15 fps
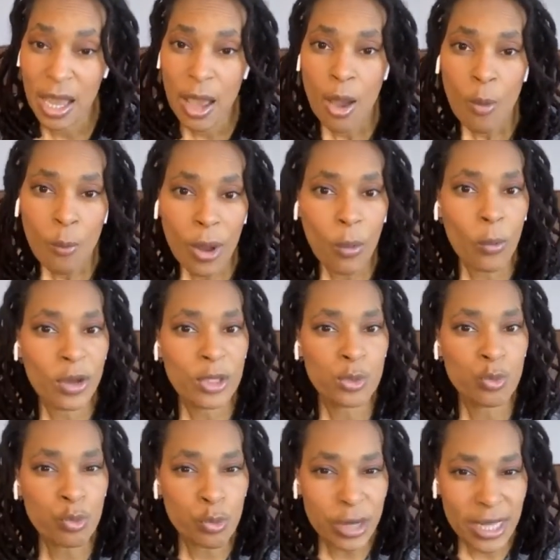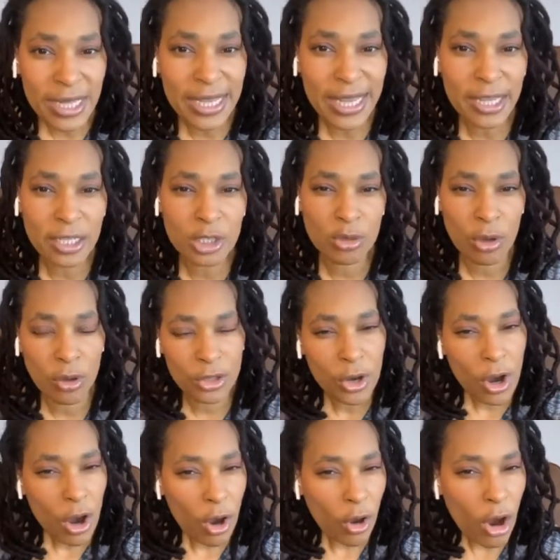But what's really in control
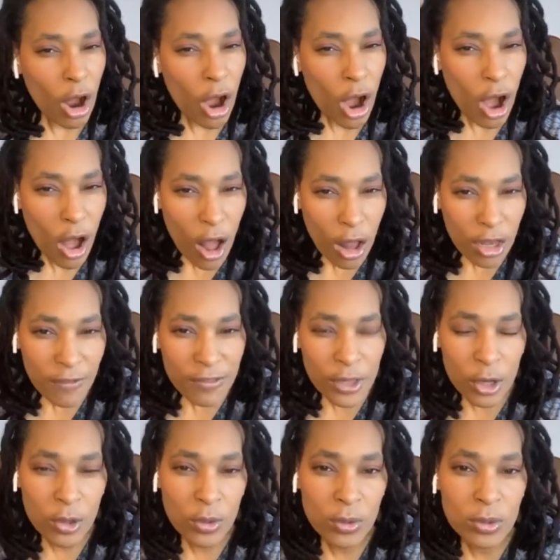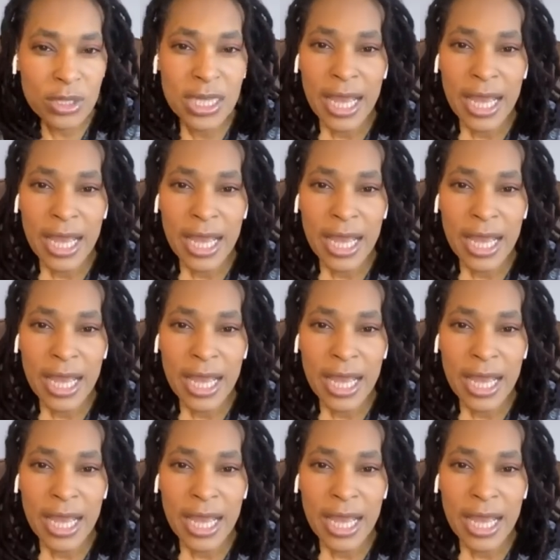are all of those